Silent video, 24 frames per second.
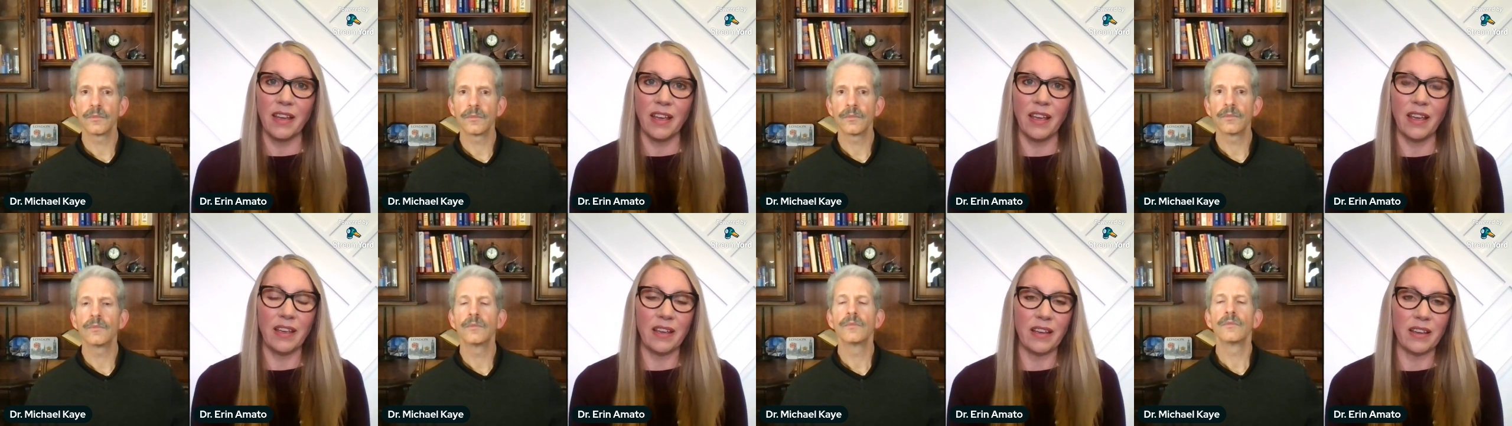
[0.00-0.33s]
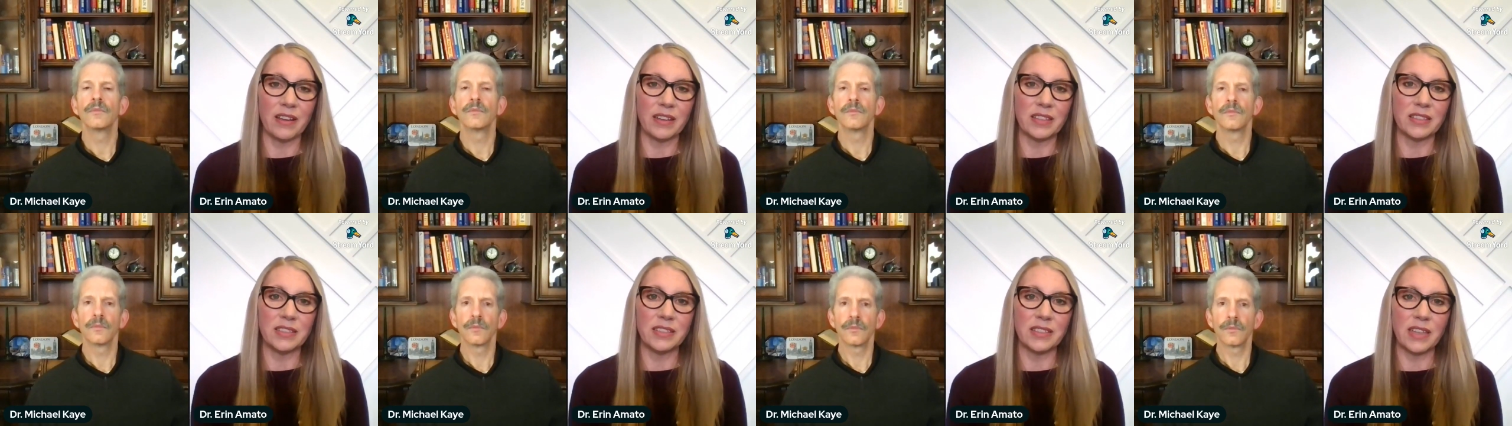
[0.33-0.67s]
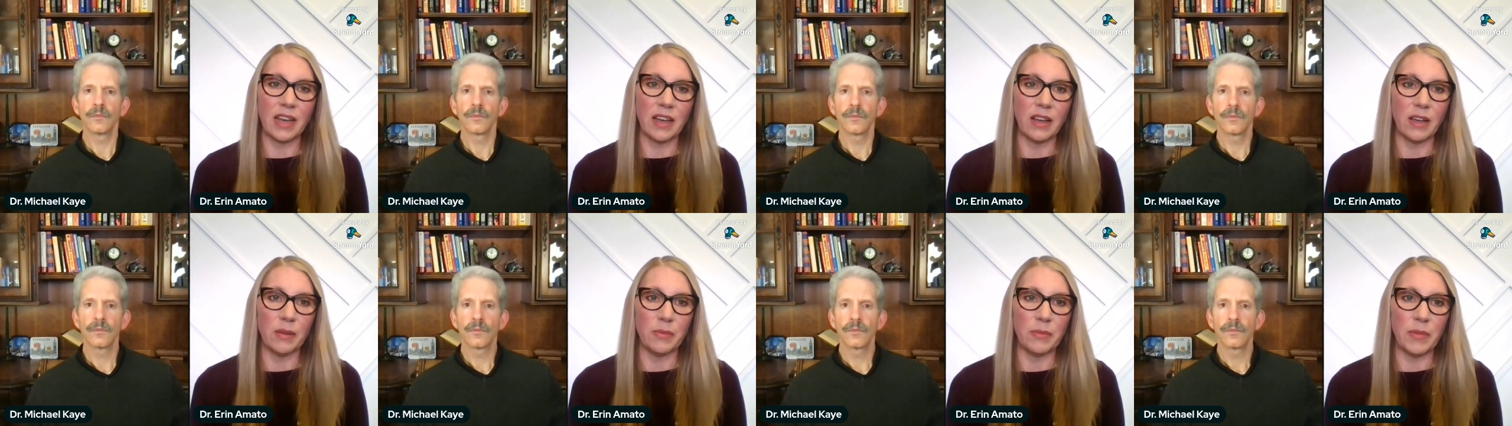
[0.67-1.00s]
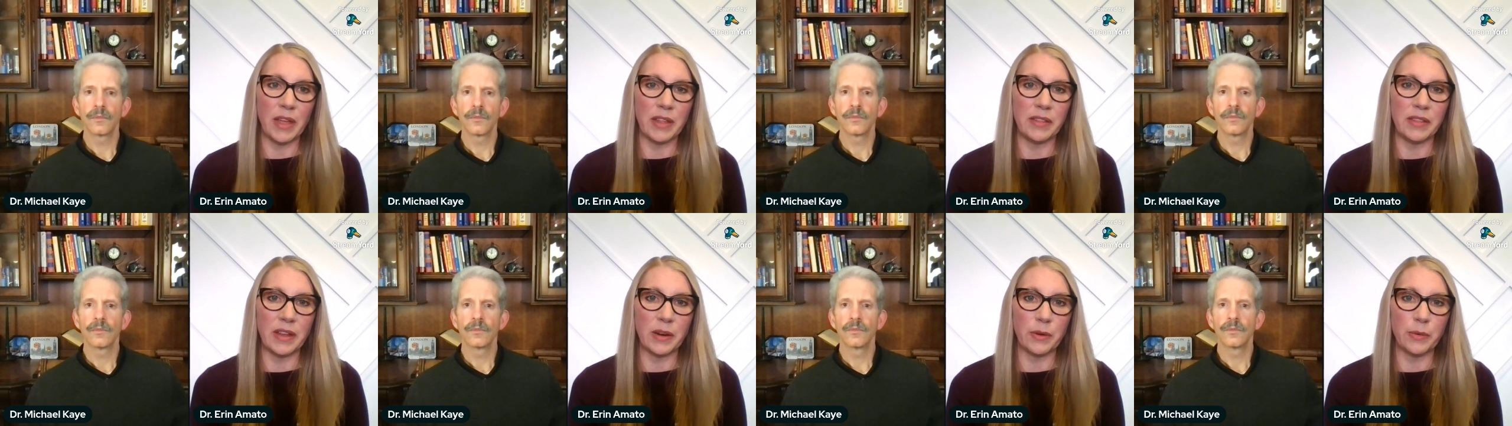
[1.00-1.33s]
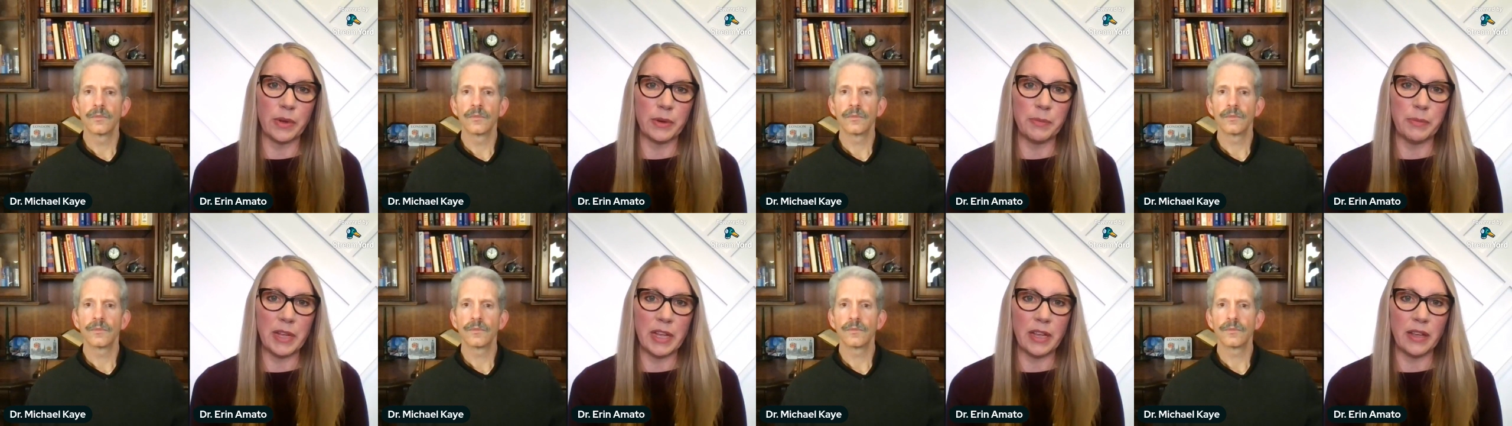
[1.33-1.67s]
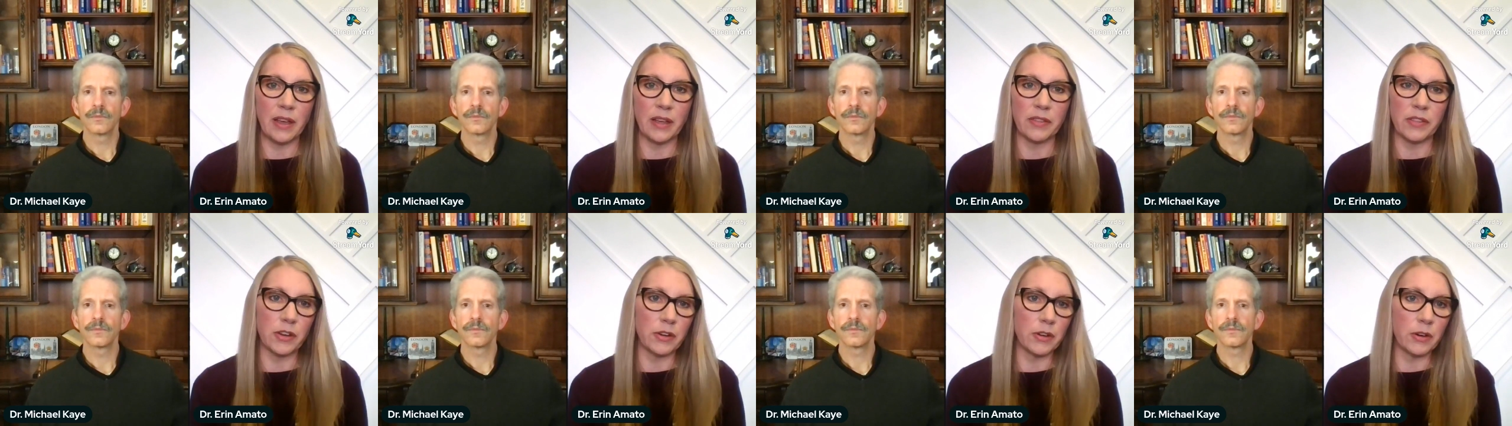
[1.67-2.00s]
Speaker 1: And, um, and there would be
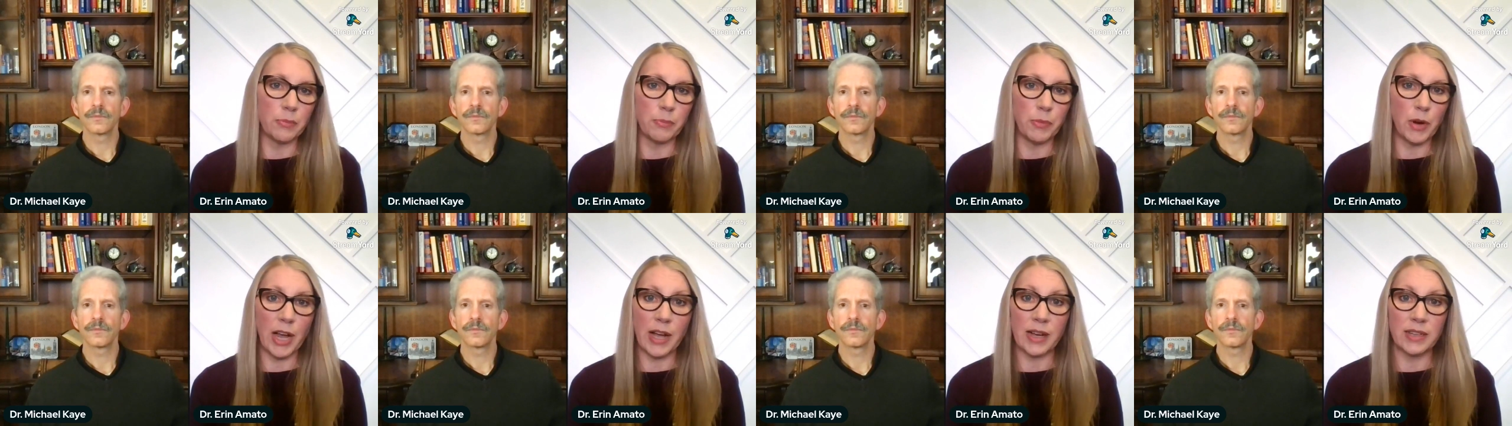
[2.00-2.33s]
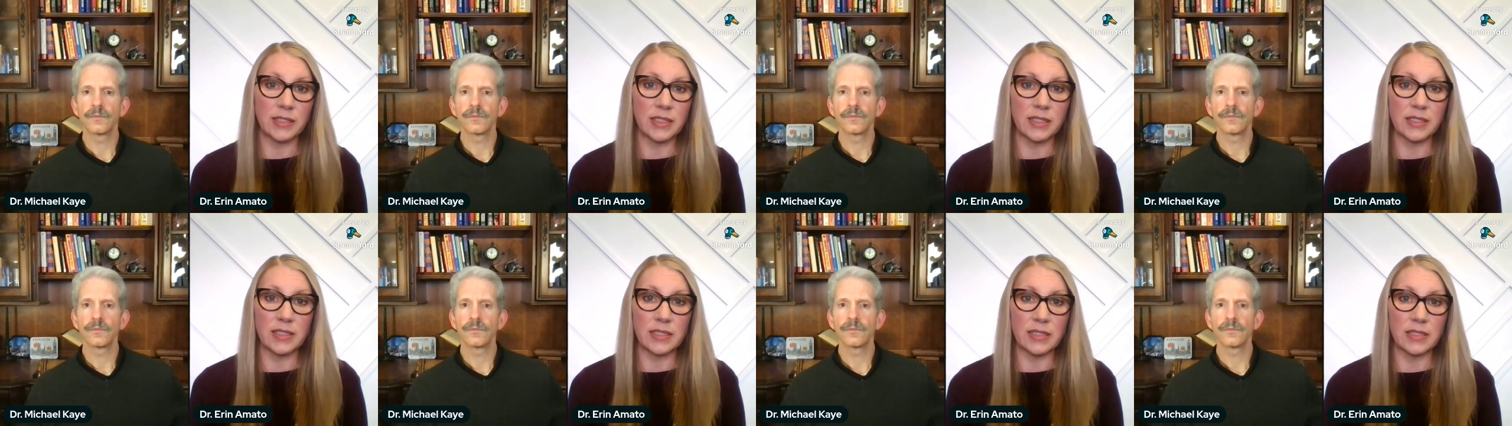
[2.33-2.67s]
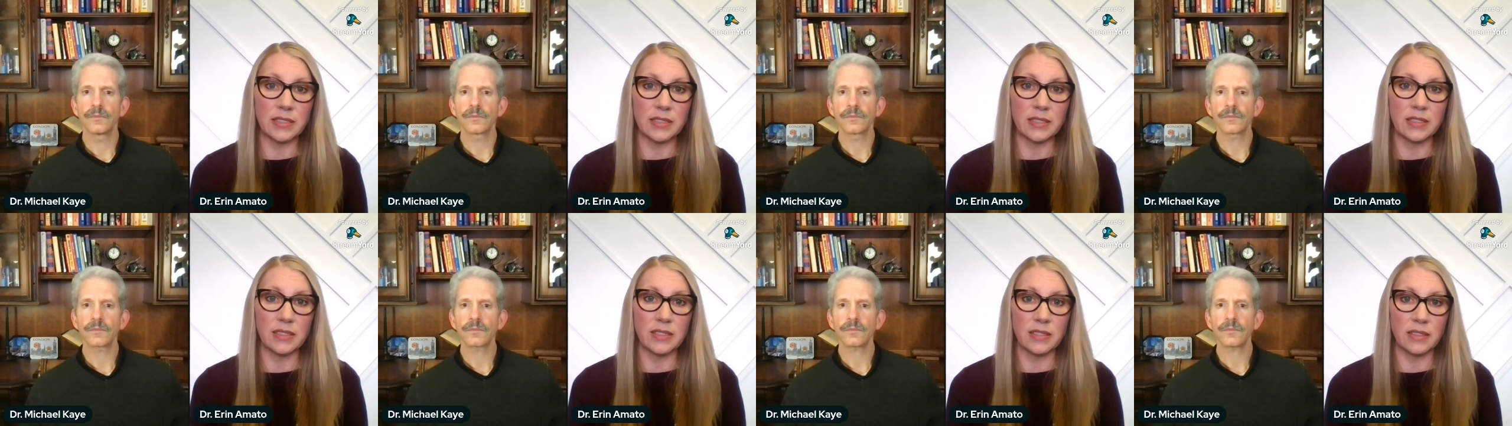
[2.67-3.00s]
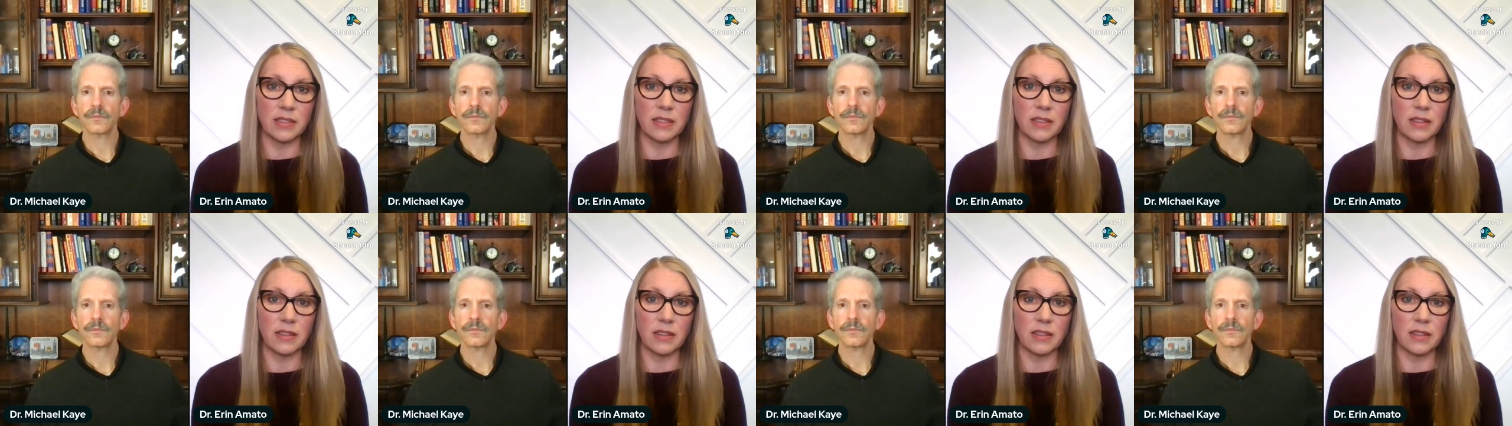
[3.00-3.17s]
other practices,